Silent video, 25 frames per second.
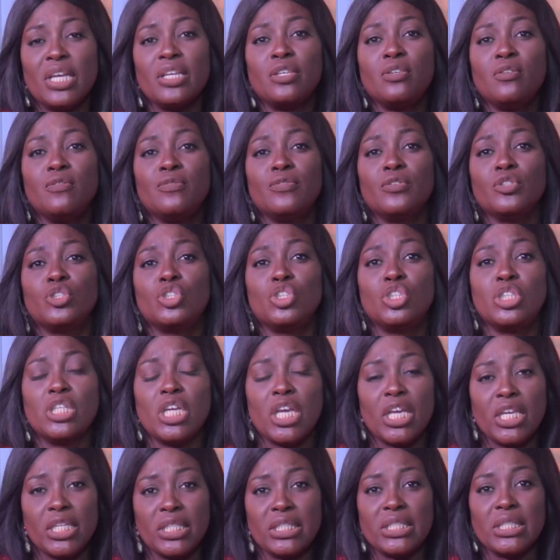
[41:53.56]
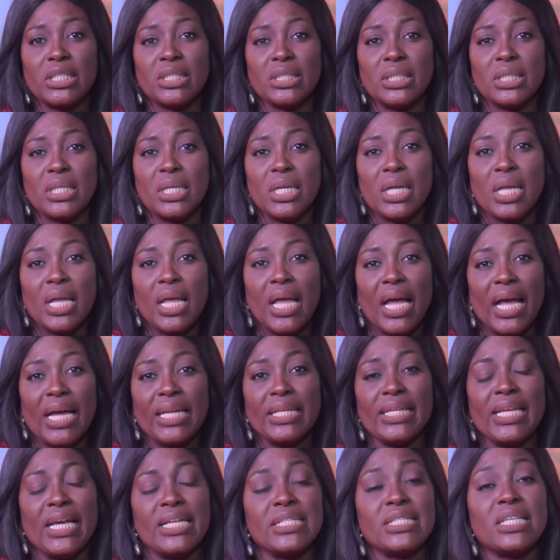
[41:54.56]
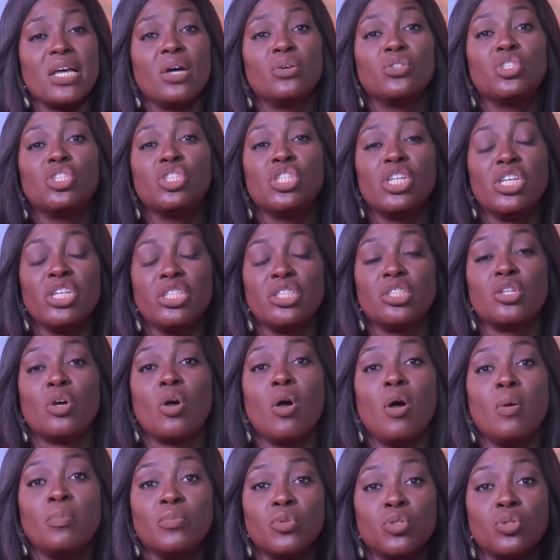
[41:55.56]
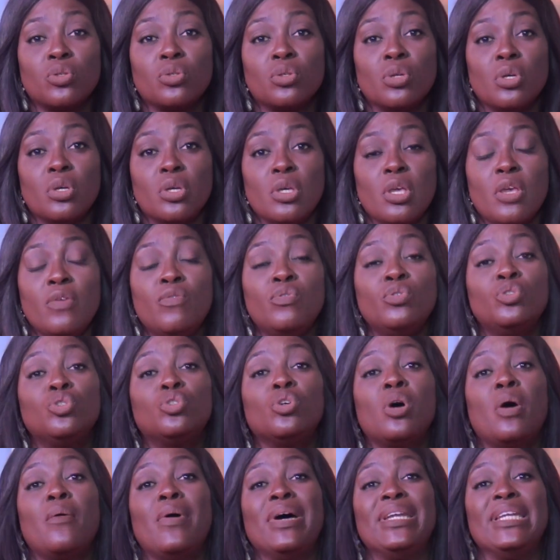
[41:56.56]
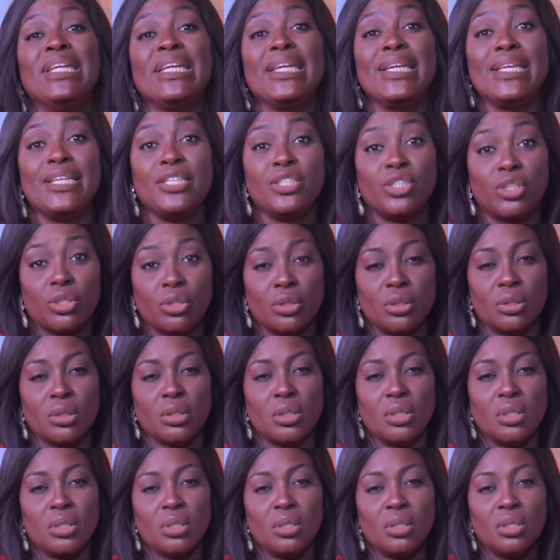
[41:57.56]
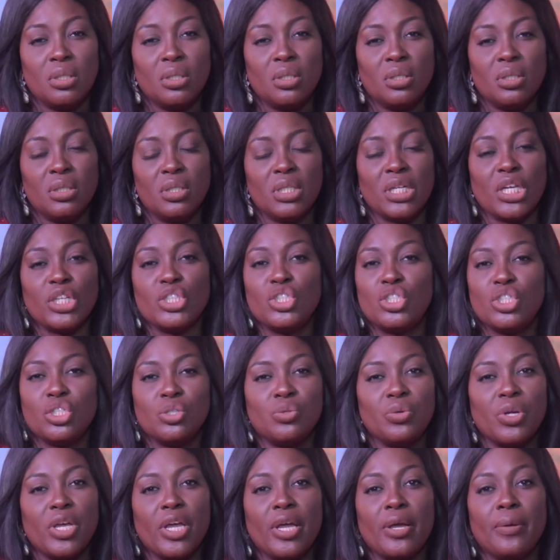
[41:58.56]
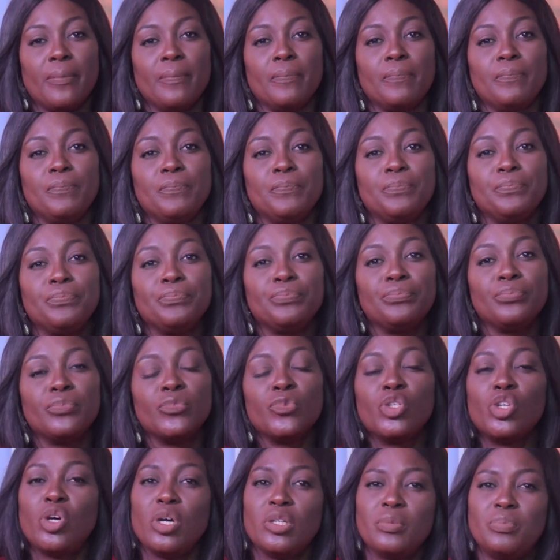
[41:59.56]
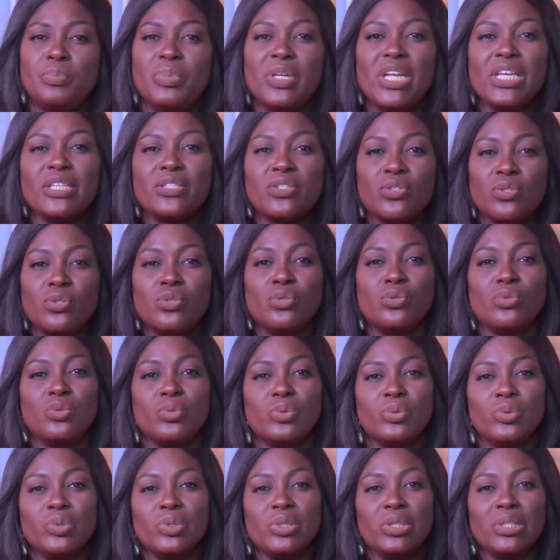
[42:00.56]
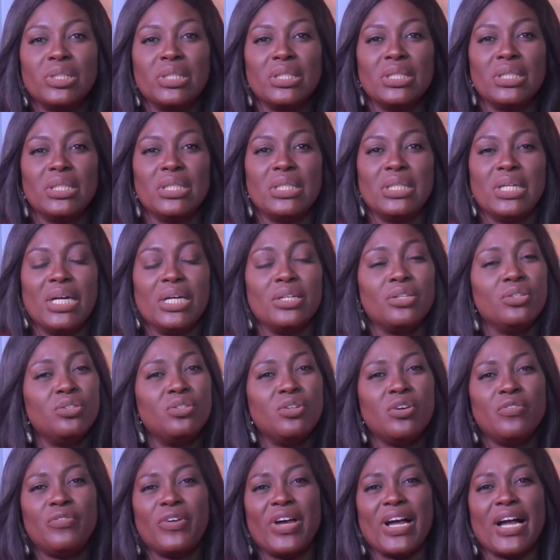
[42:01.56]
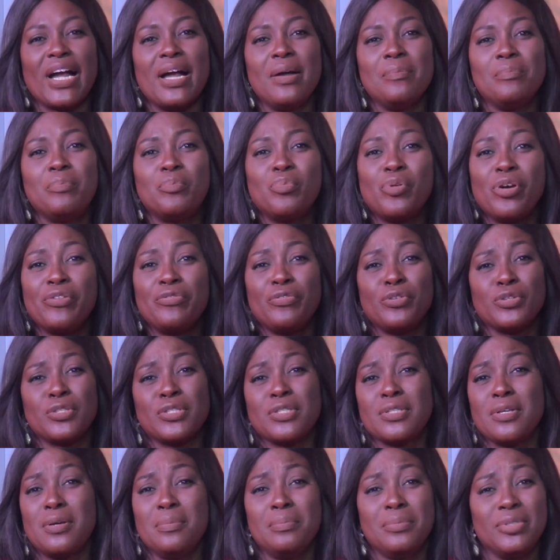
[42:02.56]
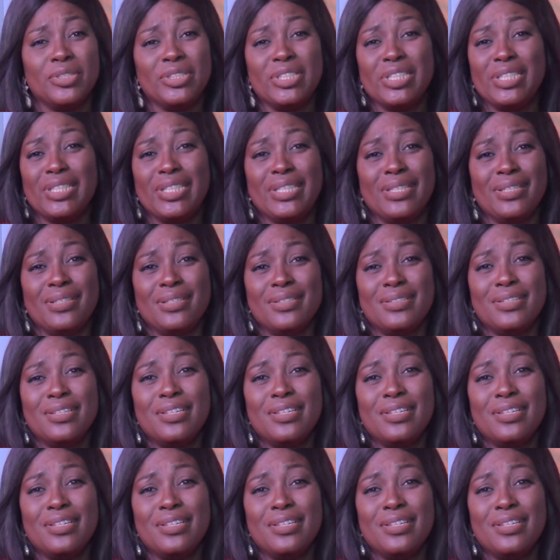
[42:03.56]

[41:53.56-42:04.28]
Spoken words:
Thank you for changing. And that's how change comes even to our nation, Nigeria. God bless you. I don't know if I can pray for somebody